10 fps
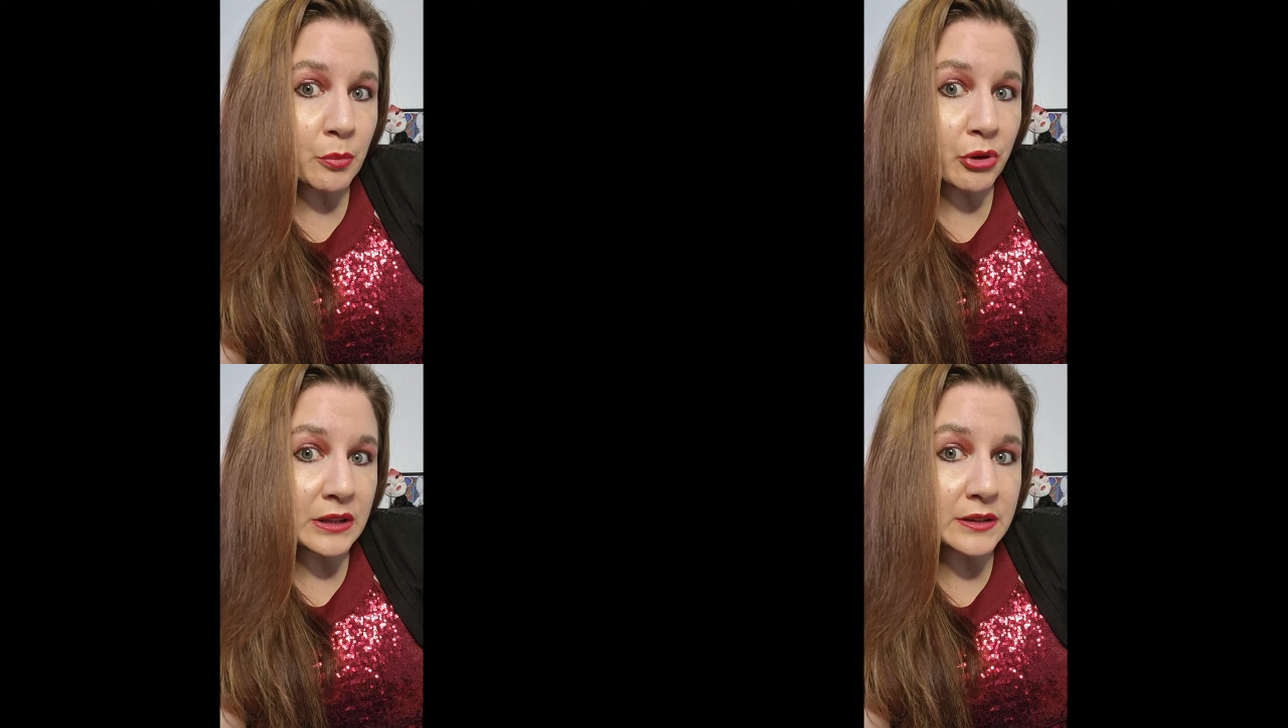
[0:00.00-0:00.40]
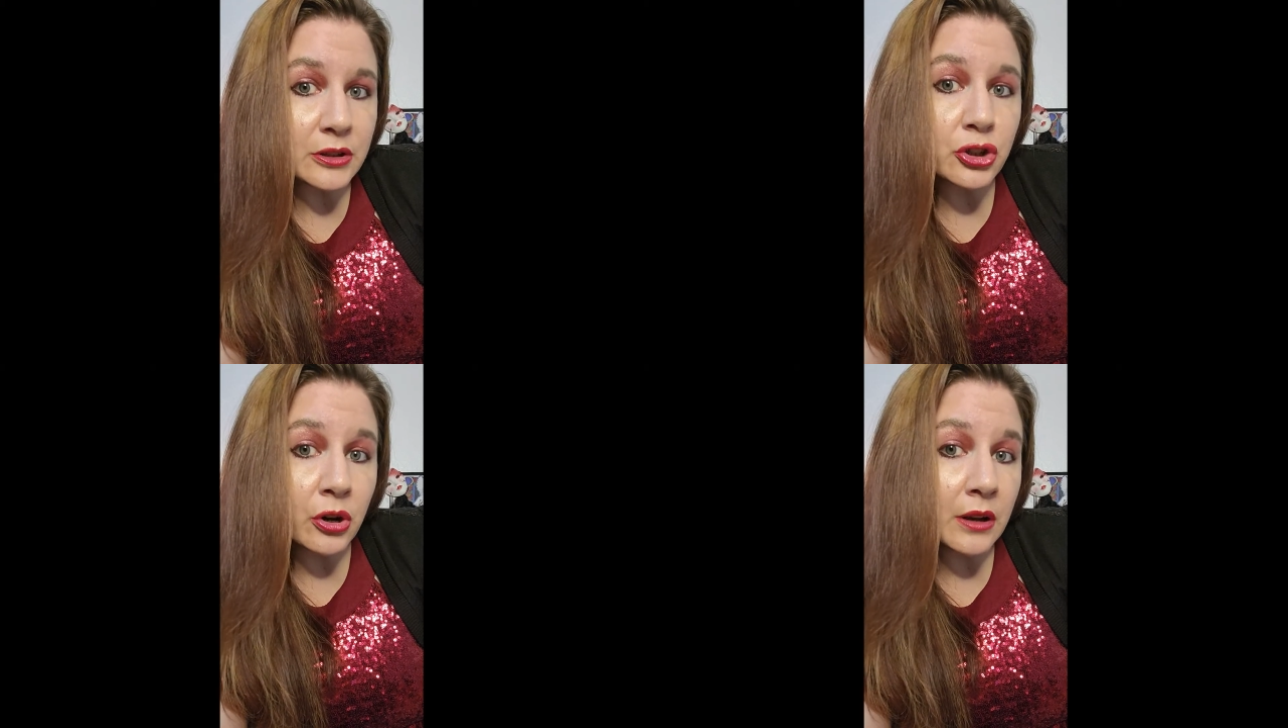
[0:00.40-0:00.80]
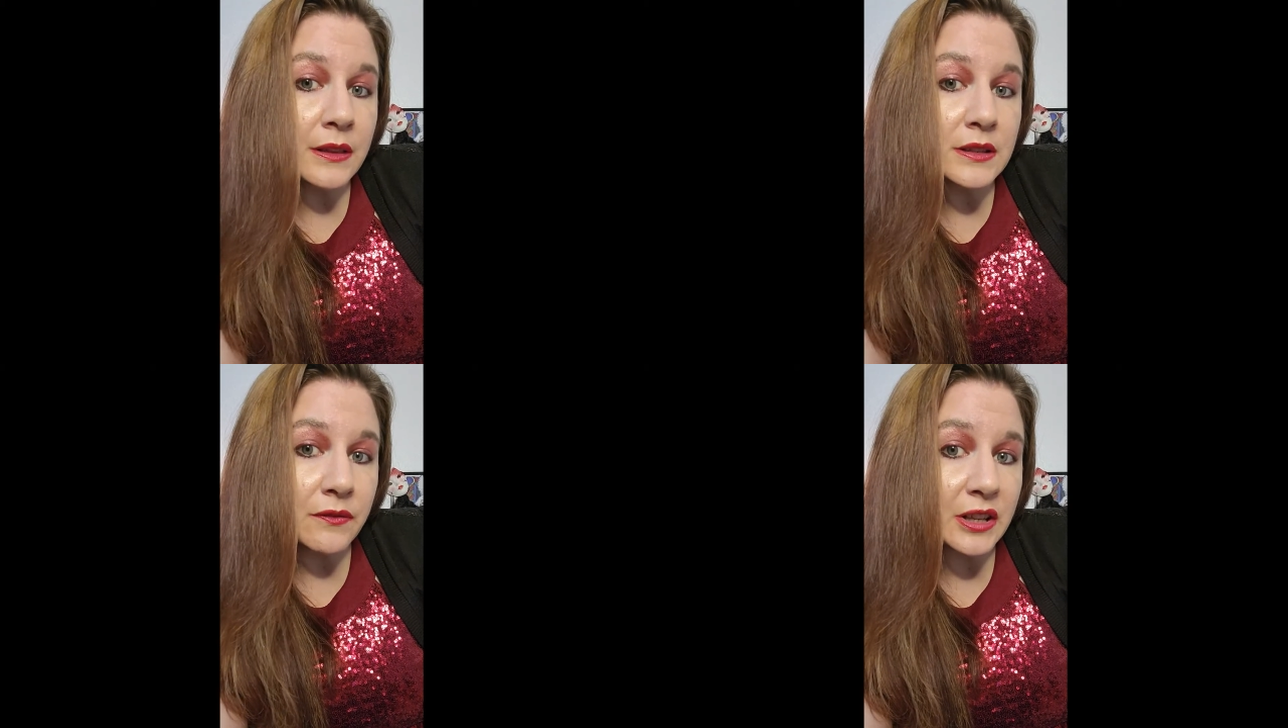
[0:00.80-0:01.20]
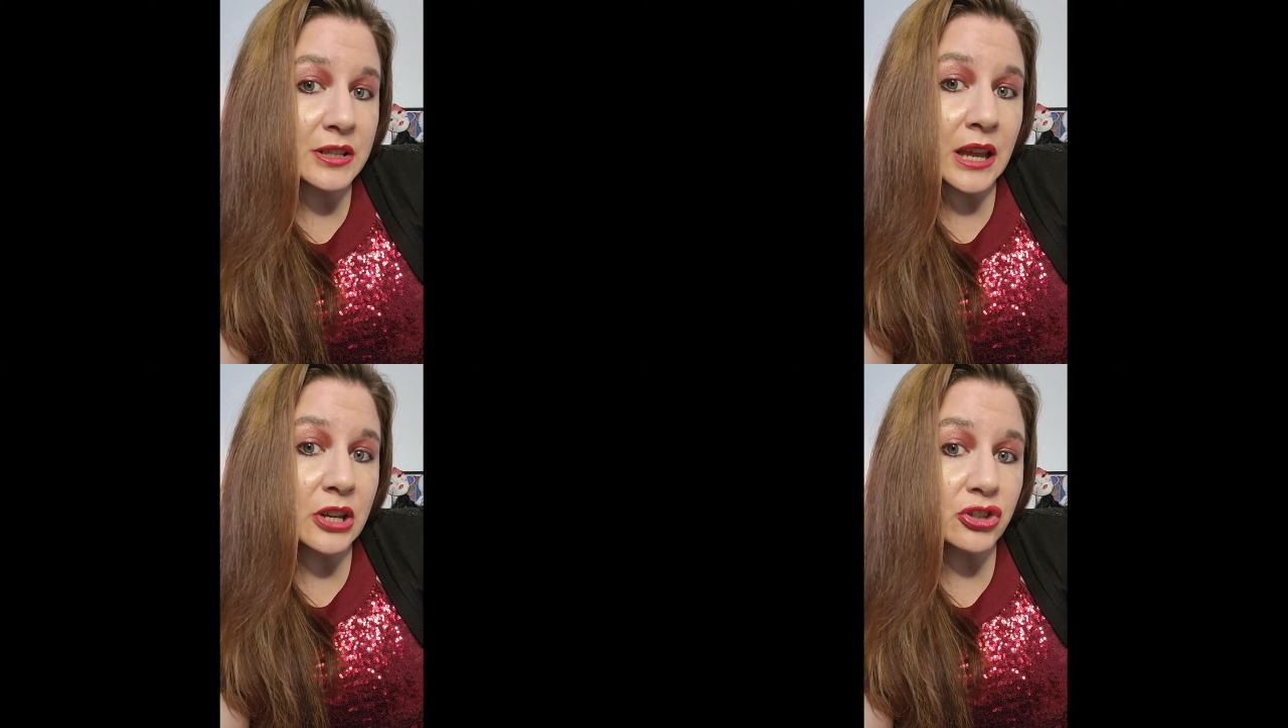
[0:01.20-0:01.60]
present during this
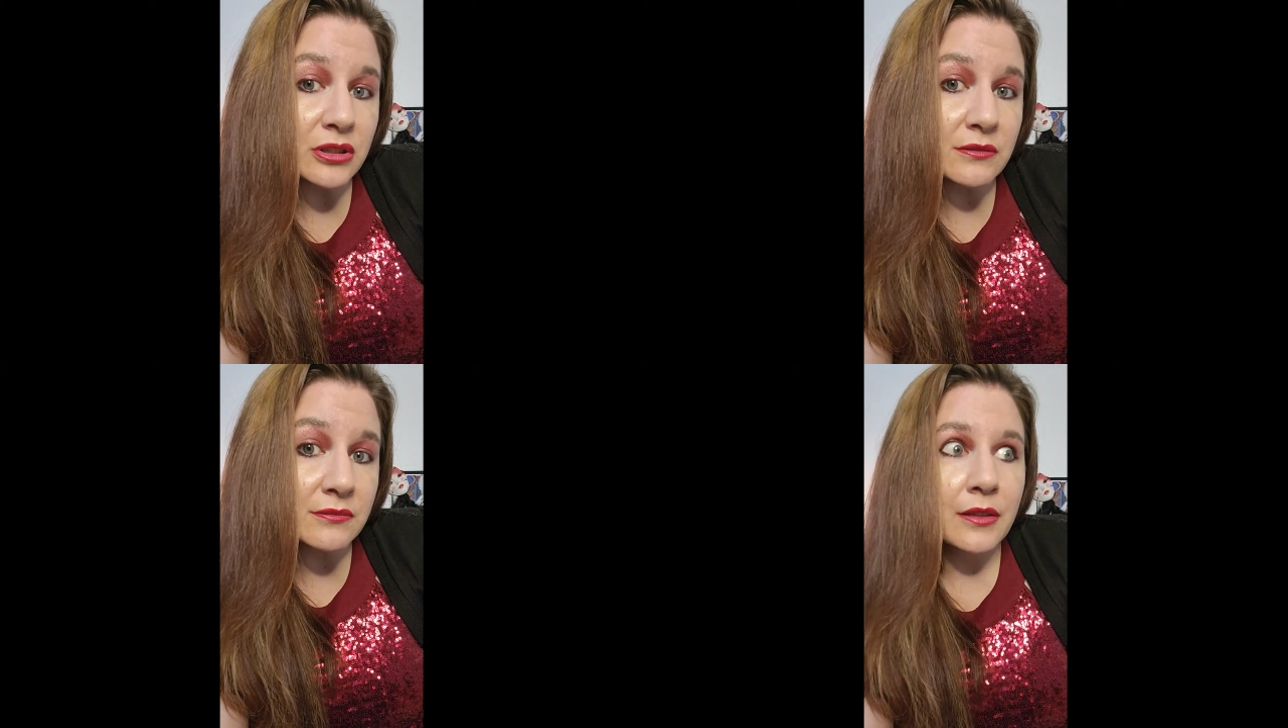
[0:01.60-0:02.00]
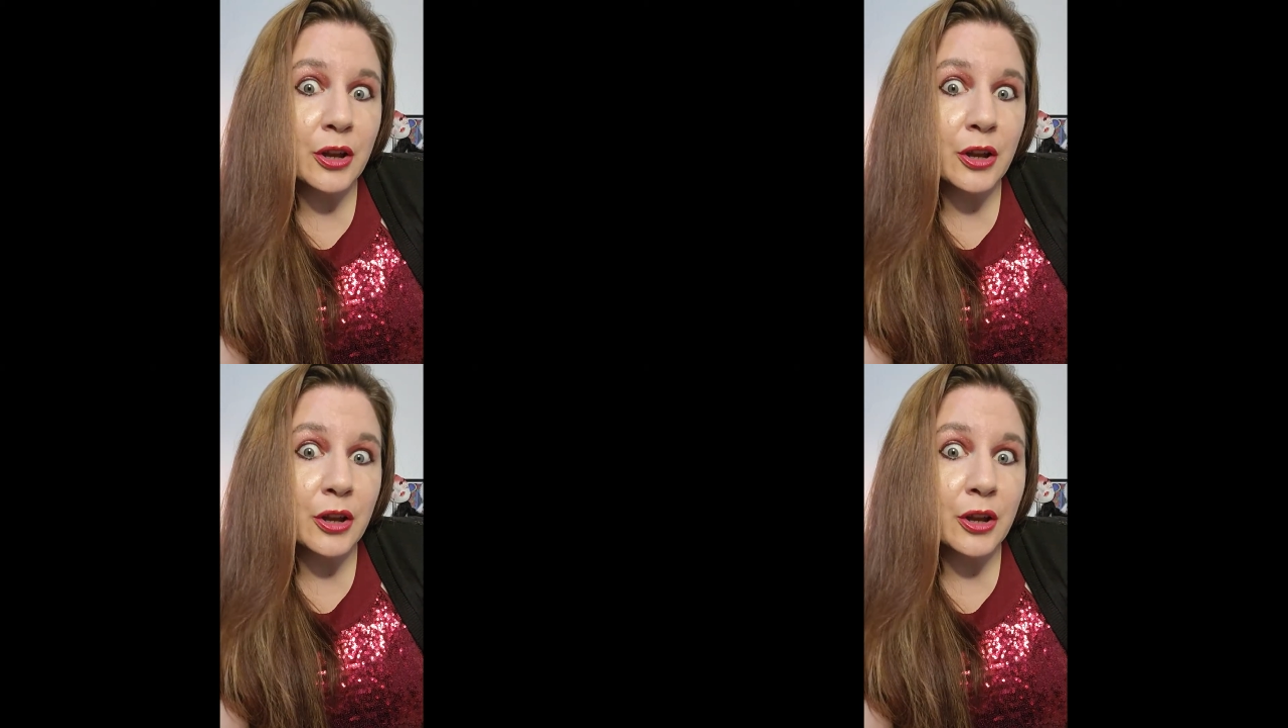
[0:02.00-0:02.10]
investigation.